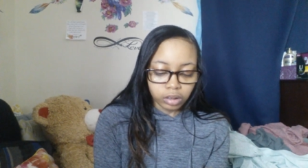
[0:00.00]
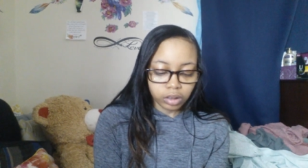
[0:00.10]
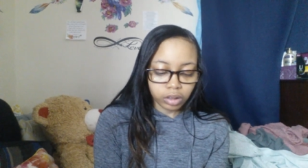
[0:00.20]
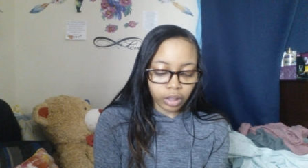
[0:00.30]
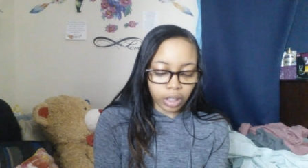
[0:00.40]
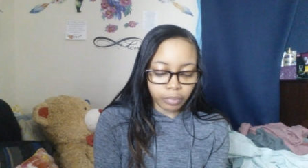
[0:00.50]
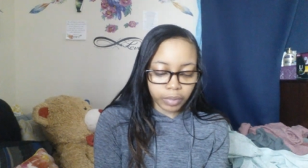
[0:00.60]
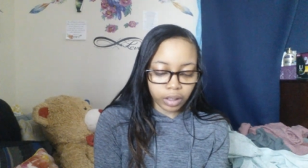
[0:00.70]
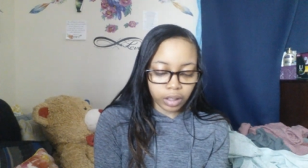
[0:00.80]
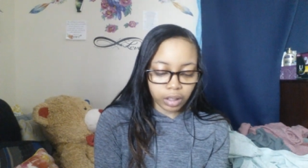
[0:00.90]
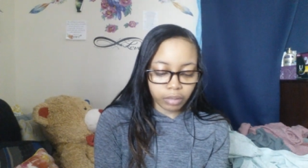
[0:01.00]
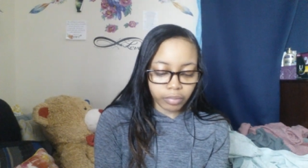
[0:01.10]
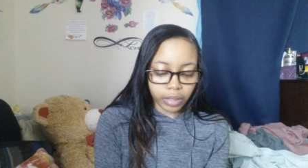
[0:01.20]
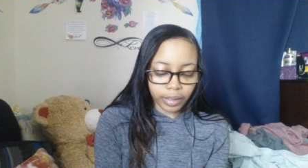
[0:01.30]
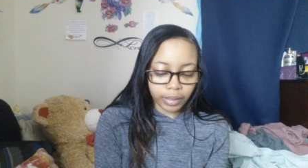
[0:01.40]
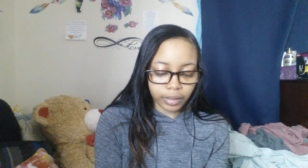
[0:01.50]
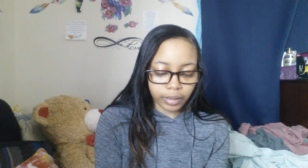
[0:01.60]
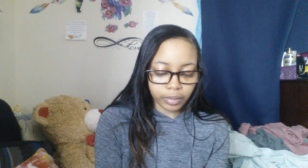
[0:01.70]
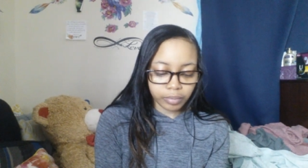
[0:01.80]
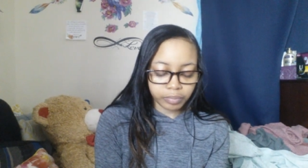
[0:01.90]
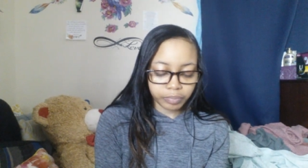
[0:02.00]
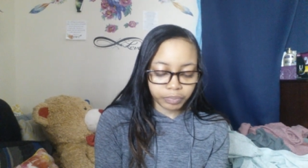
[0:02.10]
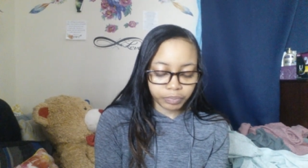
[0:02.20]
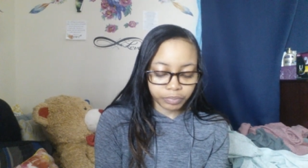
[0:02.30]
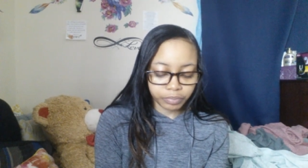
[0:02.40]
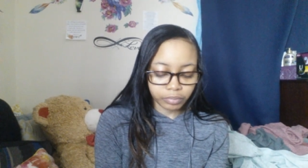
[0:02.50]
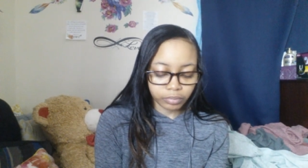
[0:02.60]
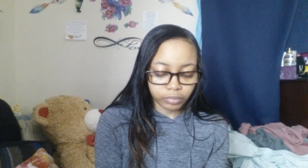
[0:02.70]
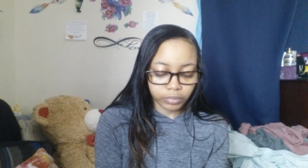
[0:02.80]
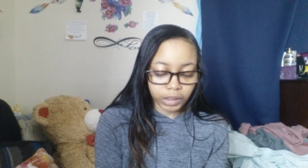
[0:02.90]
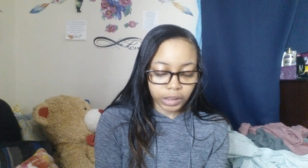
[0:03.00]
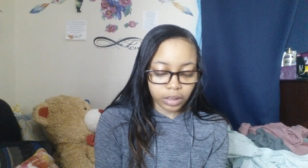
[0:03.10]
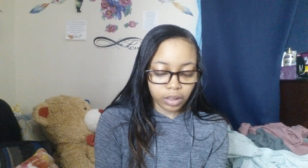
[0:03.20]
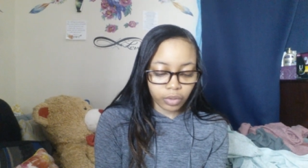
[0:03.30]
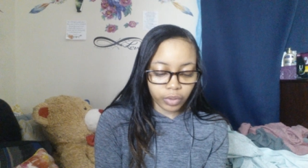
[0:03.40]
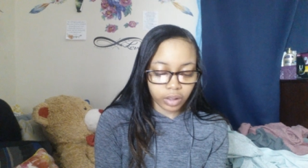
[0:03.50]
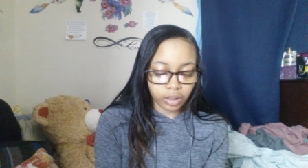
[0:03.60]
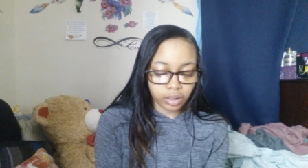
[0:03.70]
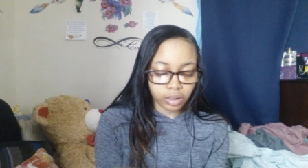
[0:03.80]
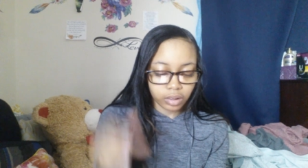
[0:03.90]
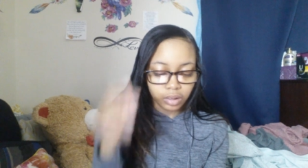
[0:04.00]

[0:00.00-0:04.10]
So yeah, I'm going to get my, um, tea going.